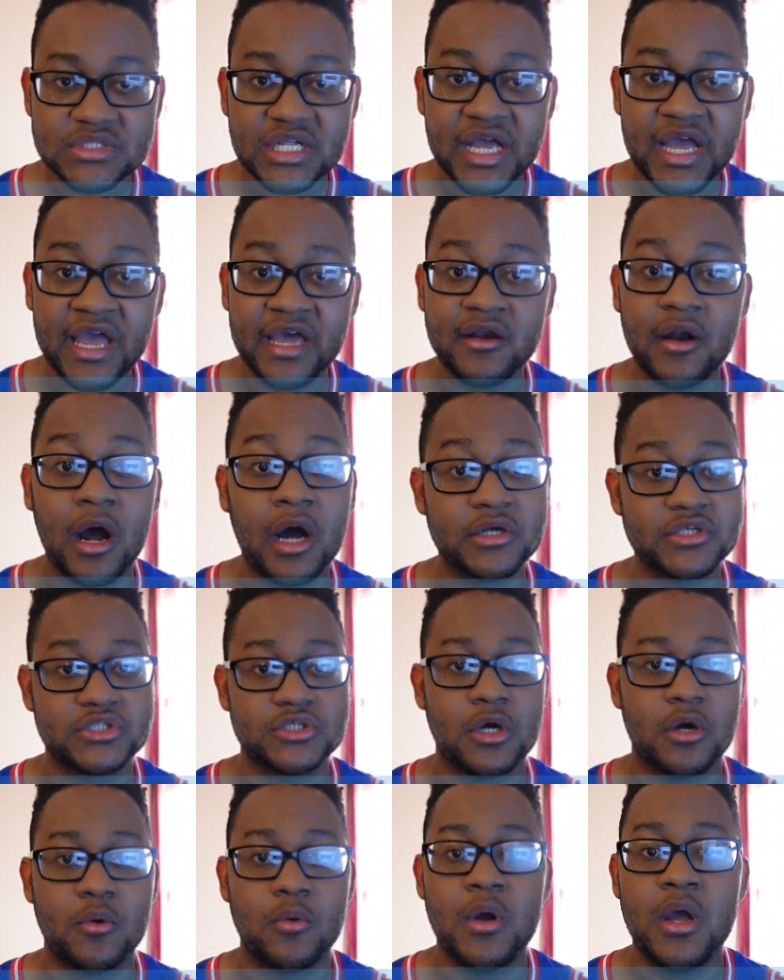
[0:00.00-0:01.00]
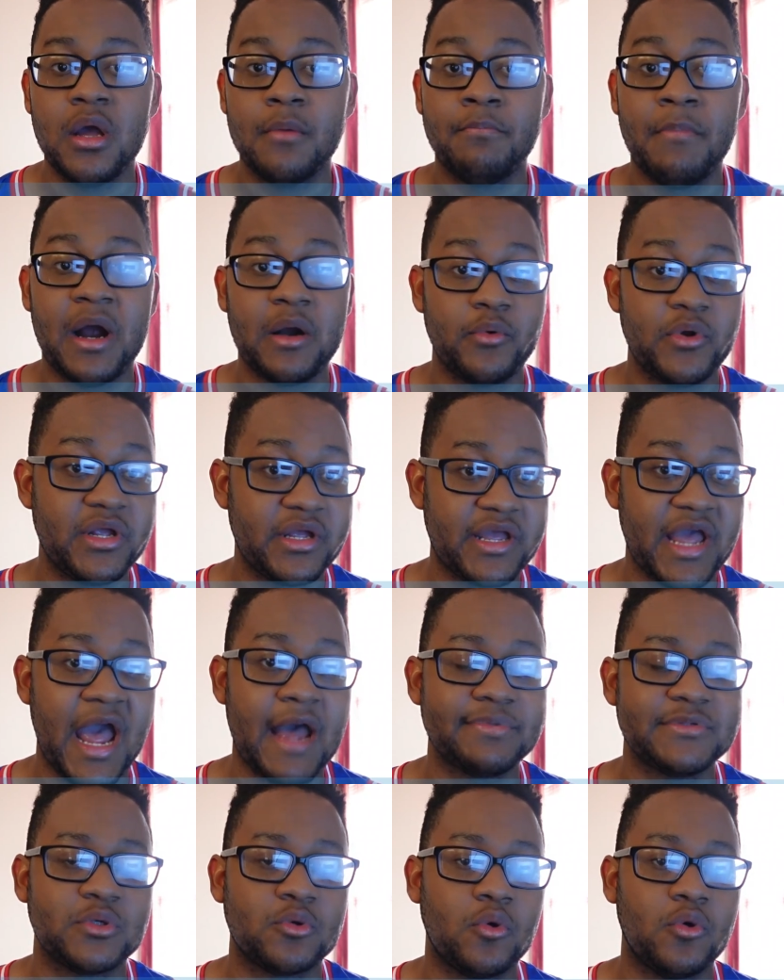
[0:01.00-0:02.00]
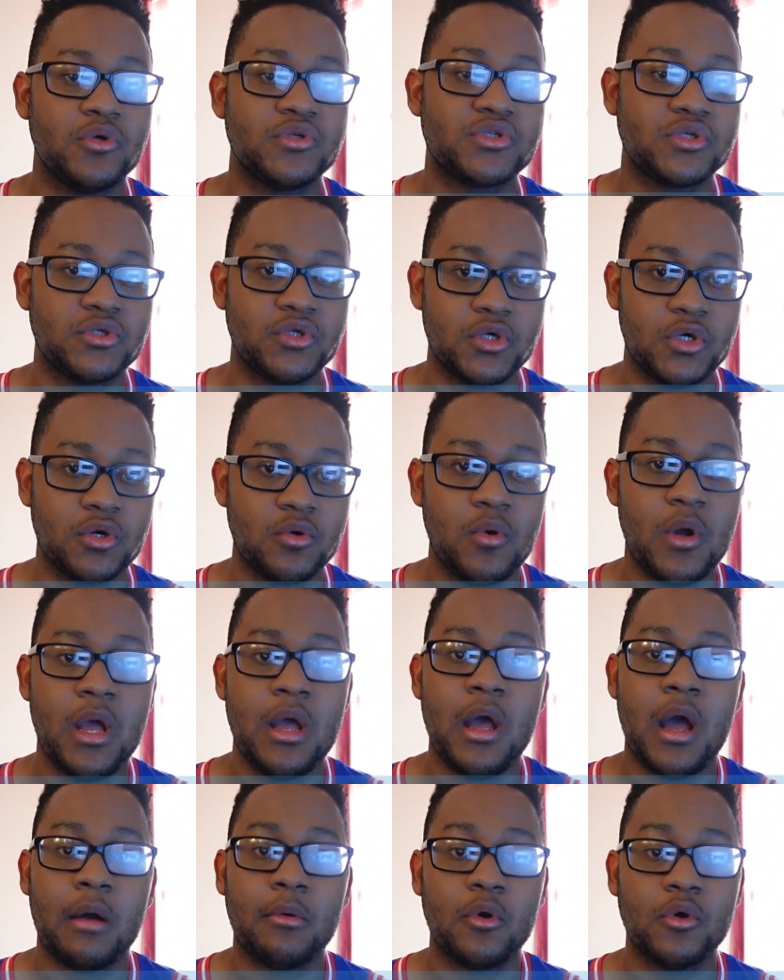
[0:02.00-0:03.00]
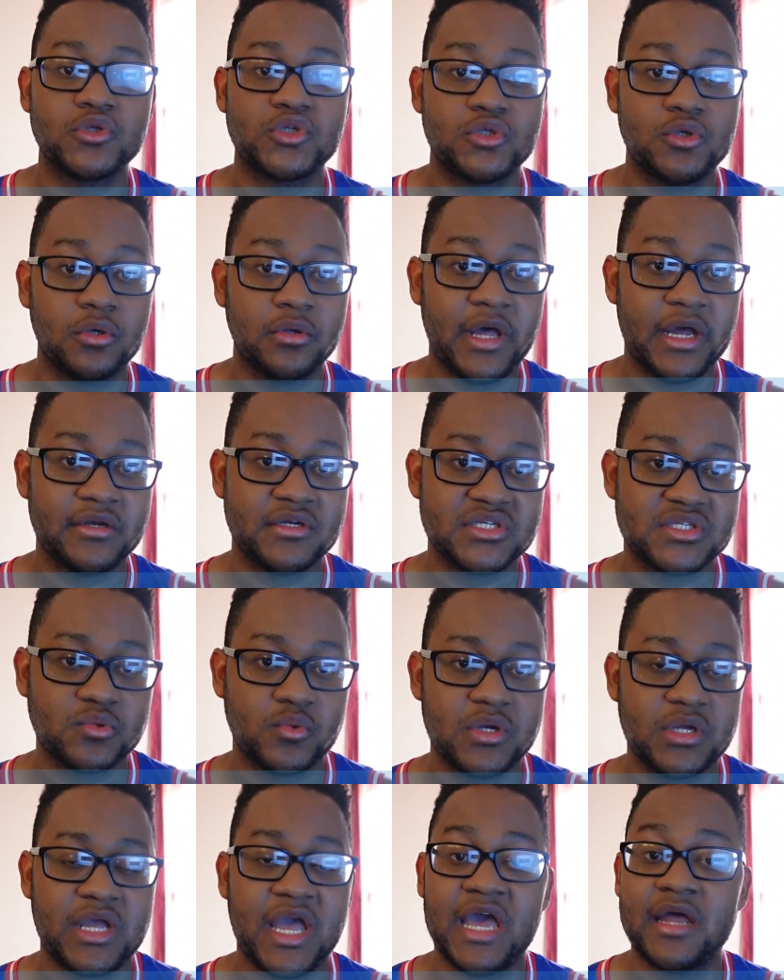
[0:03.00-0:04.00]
And also, my recaps I'm going to do it later this week.